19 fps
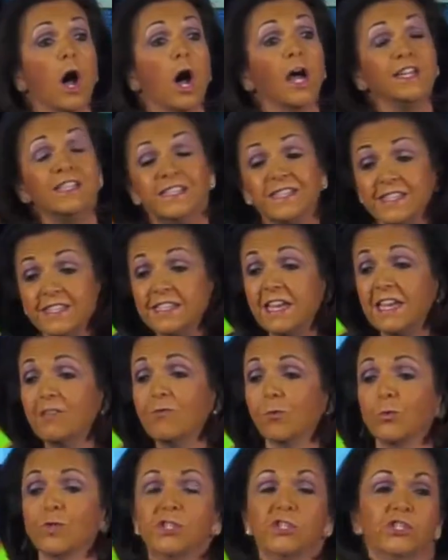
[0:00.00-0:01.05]

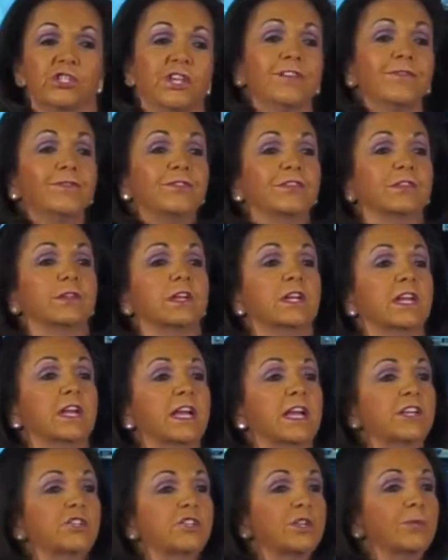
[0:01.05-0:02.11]
unsavory shift in
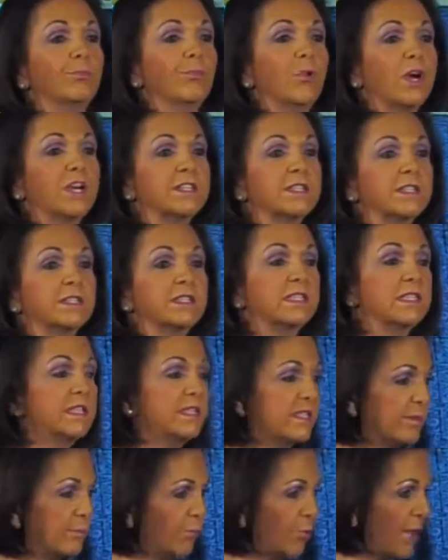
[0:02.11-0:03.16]
litigation
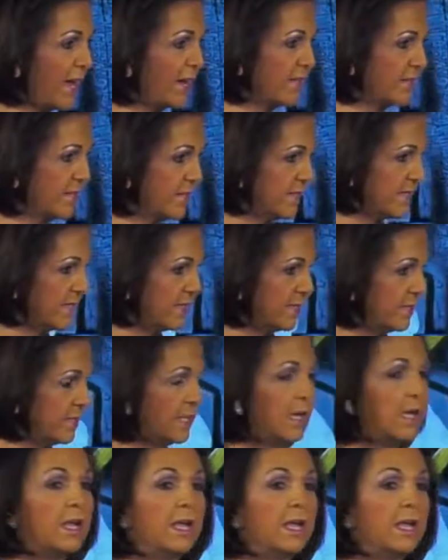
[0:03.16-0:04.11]
processes and practices.